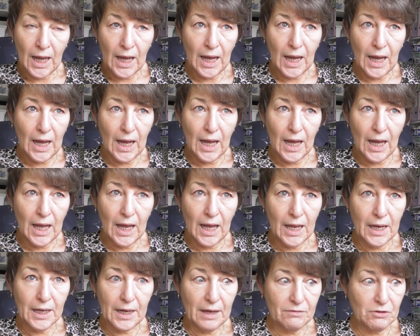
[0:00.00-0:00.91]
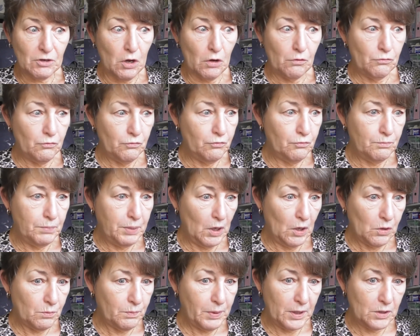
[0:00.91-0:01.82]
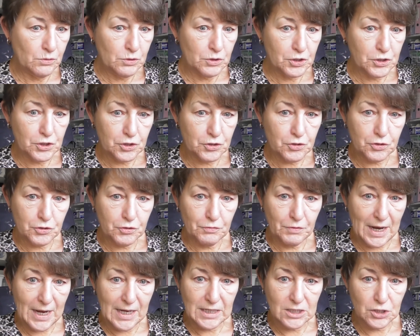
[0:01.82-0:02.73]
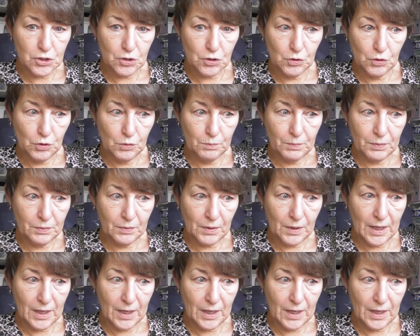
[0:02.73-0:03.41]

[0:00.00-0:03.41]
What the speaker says: And I've got blog posts to write up.